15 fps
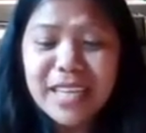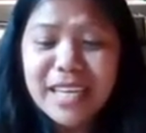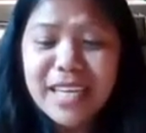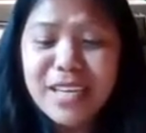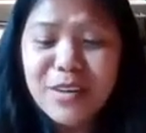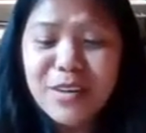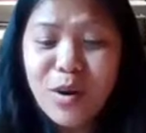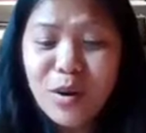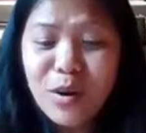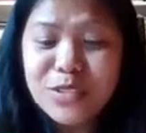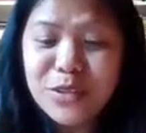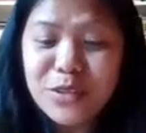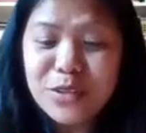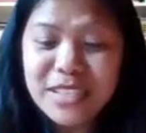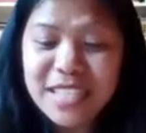and
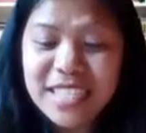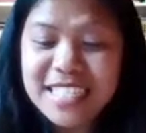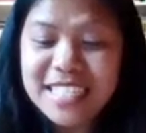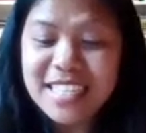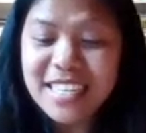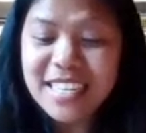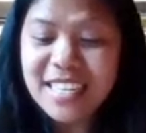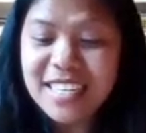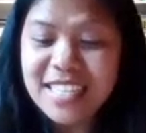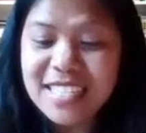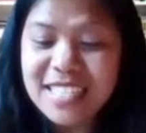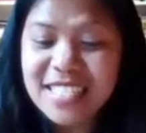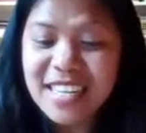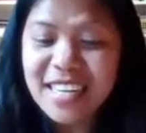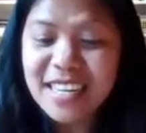also this
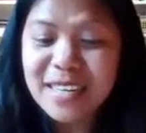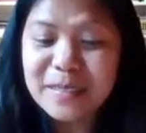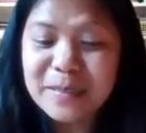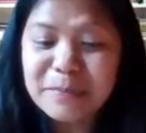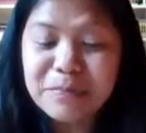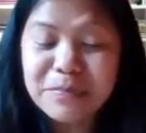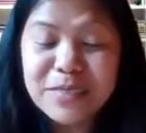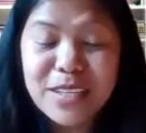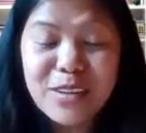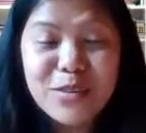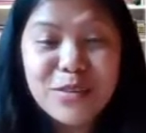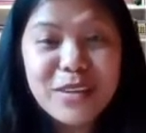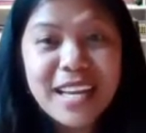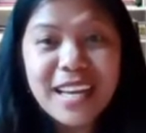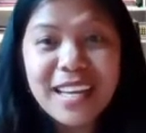is, you
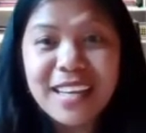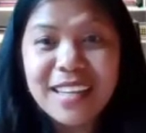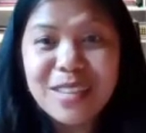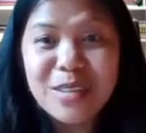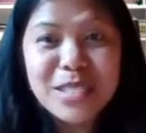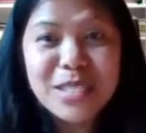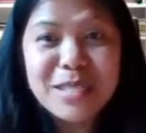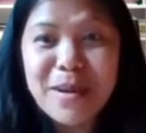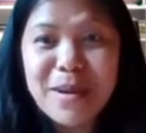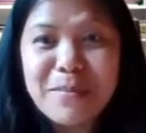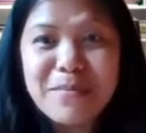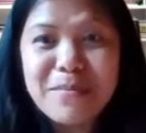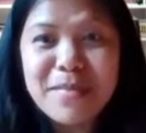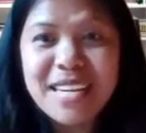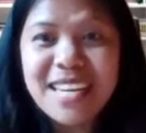know, like 25
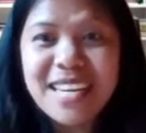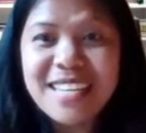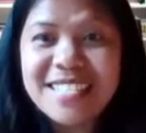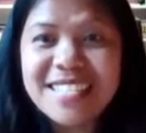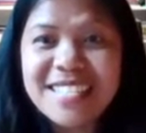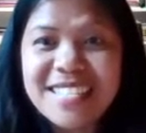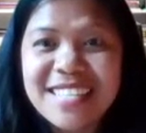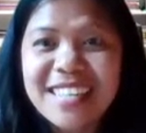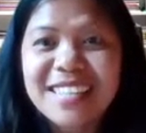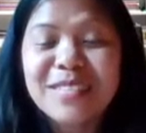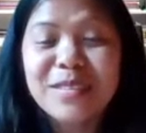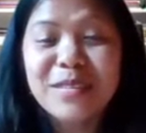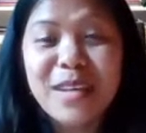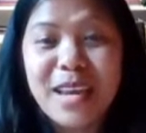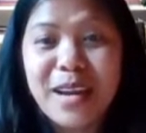minutes
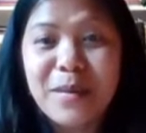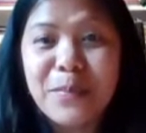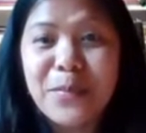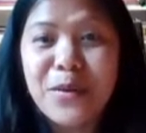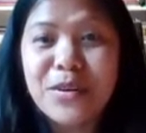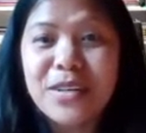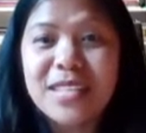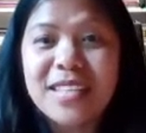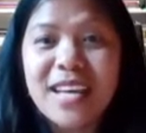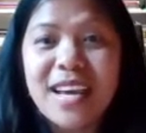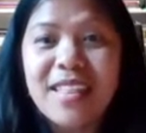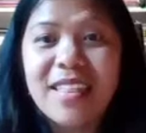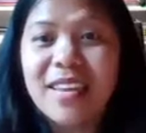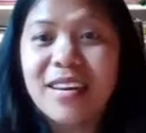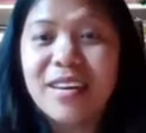to the airport.
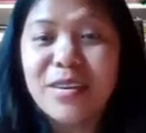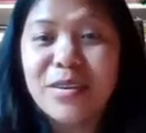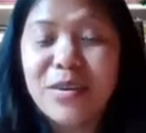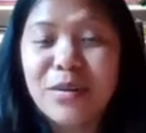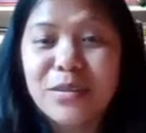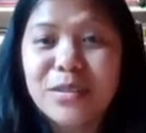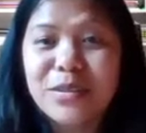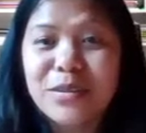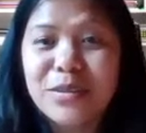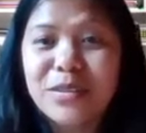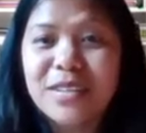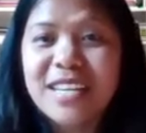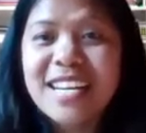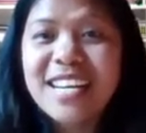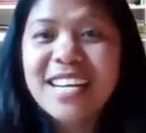Either you go
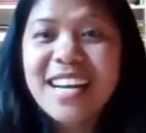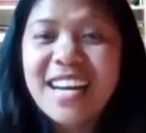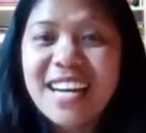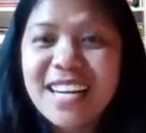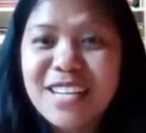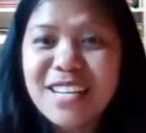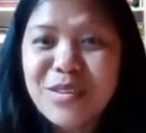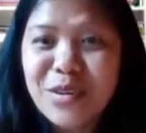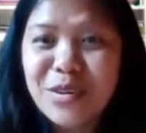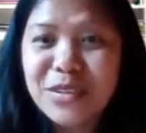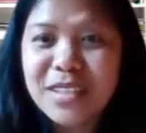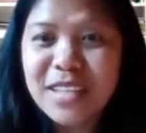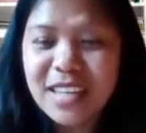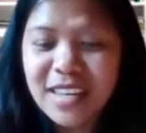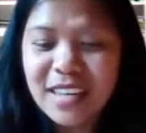to North
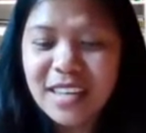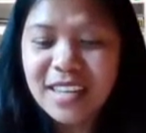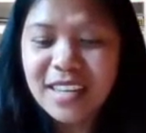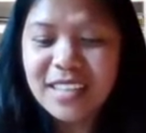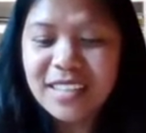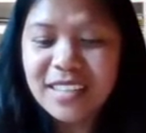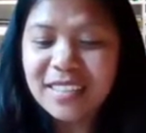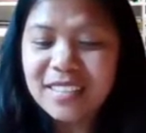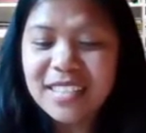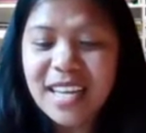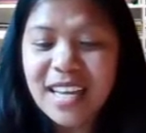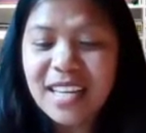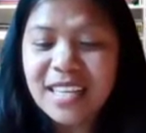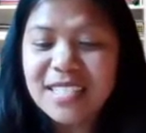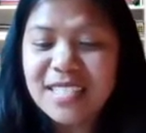
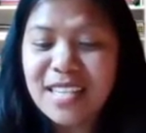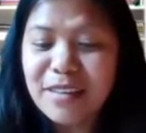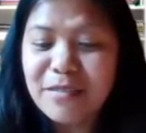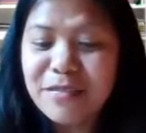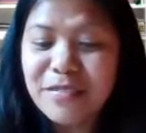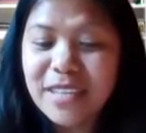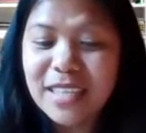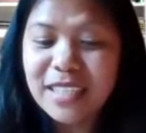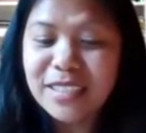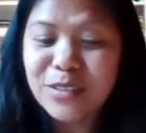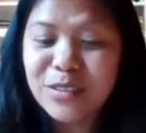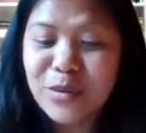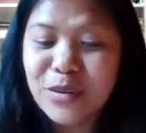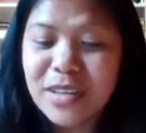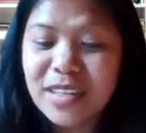Dallas Love Field
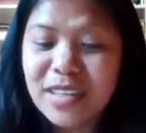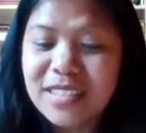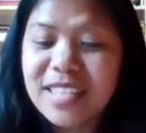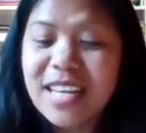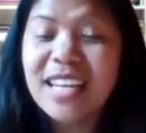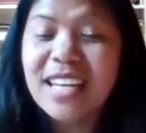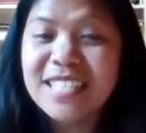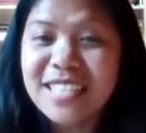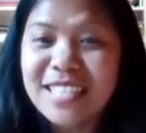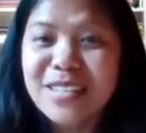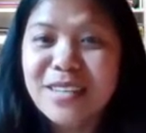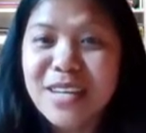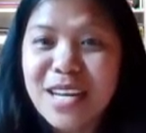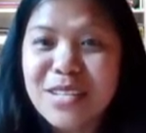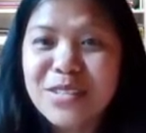or Dallas
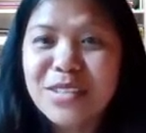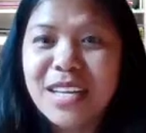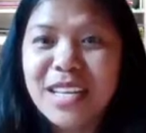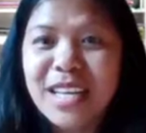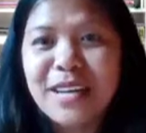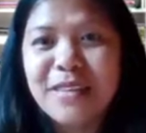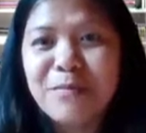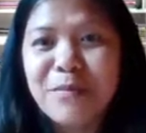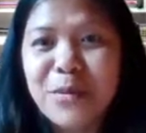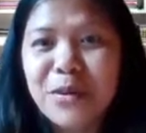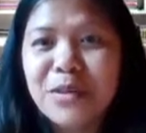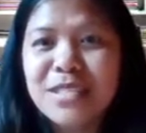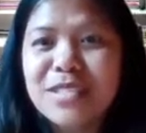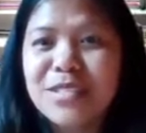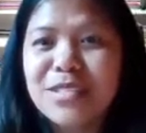International
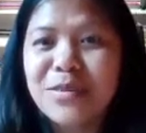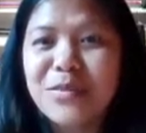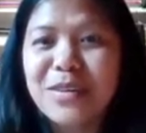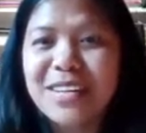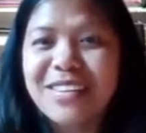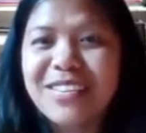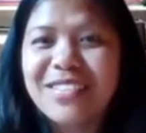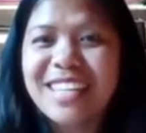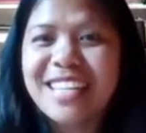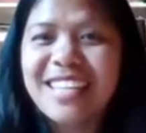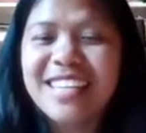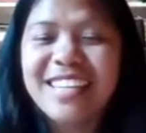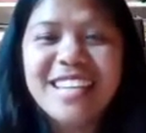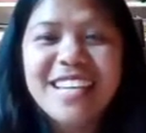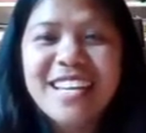Airport. So we're
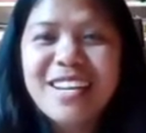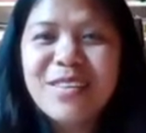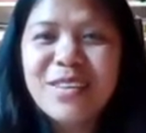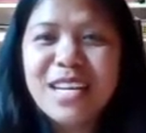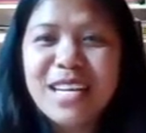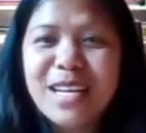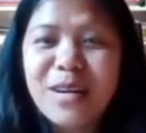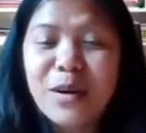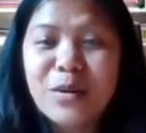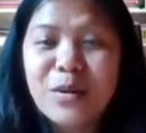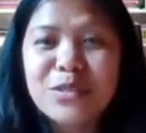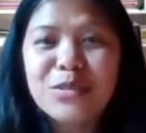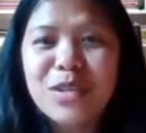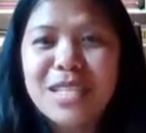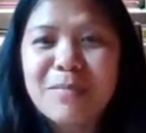really, really
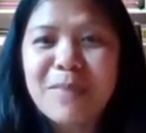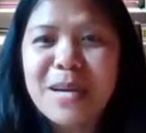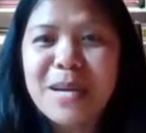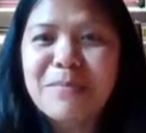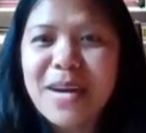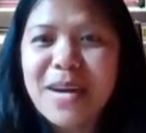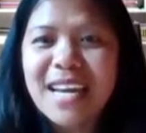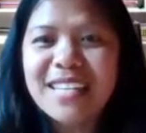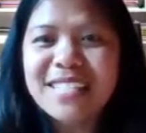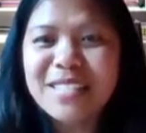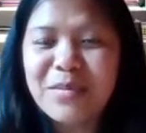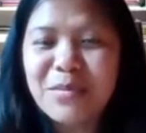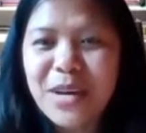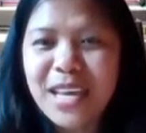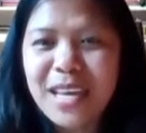close, 25 miles
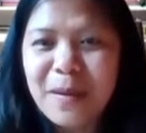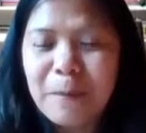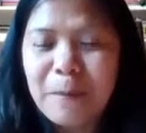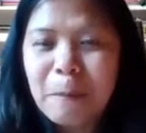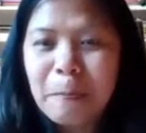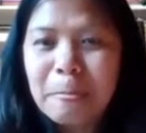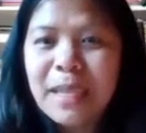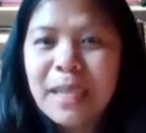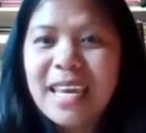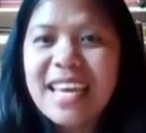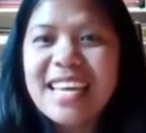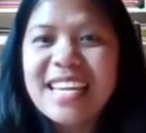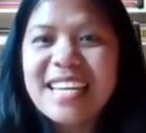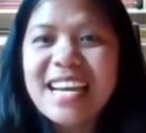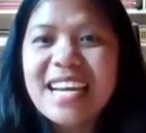away.
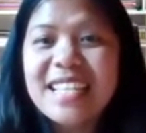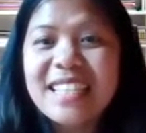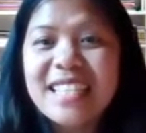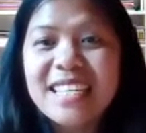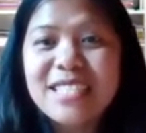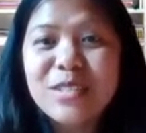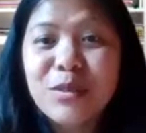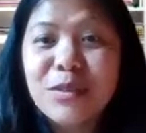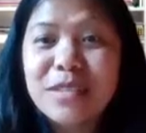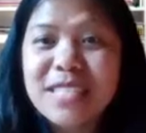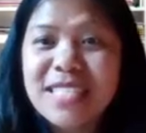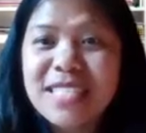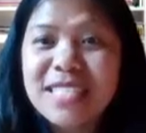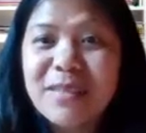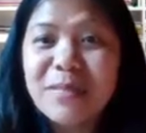And the school
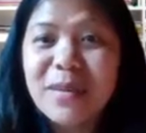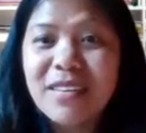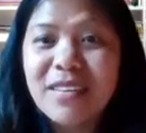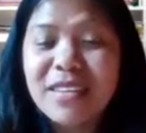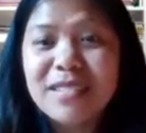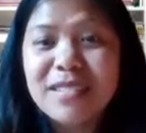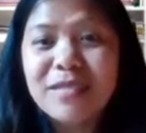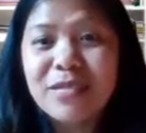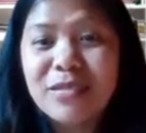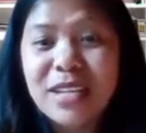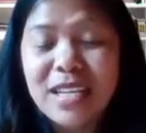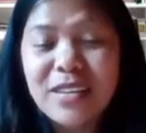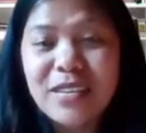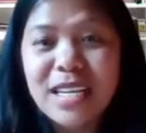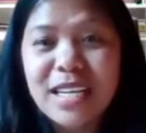system here is
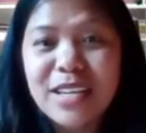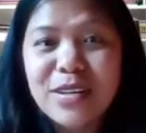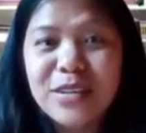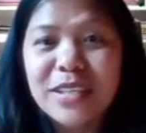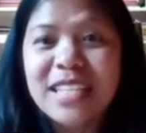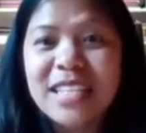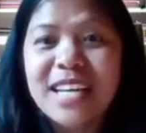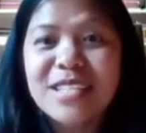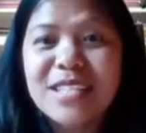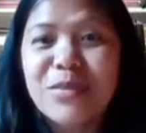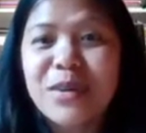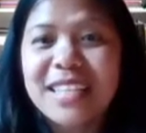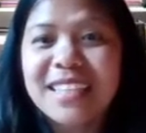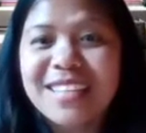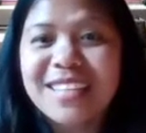really, really good, as
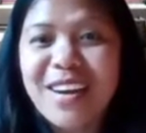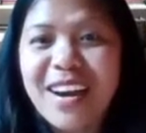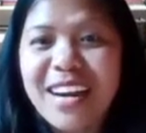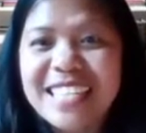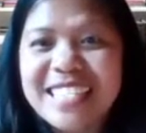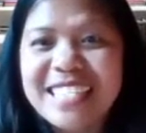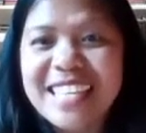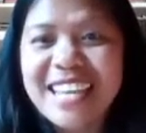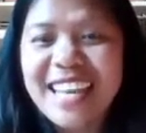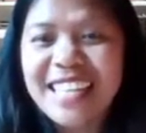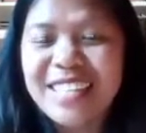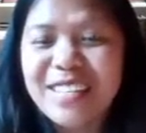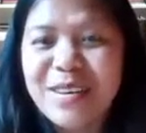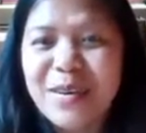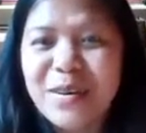what Carl
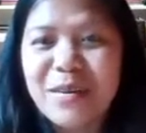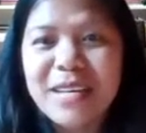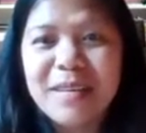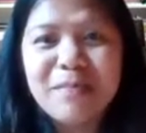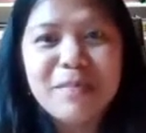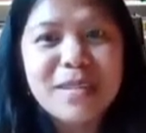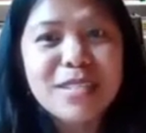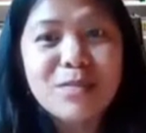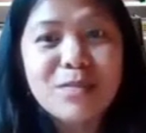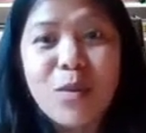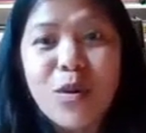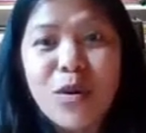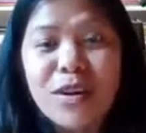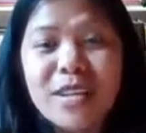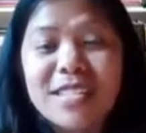said, you know, if
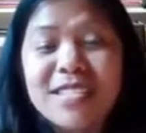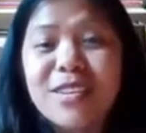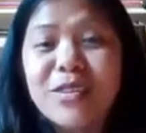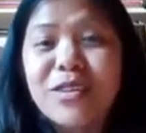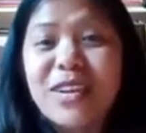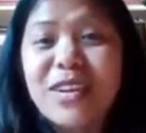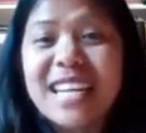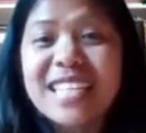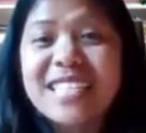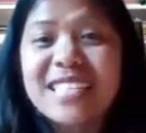sports, so you're gonna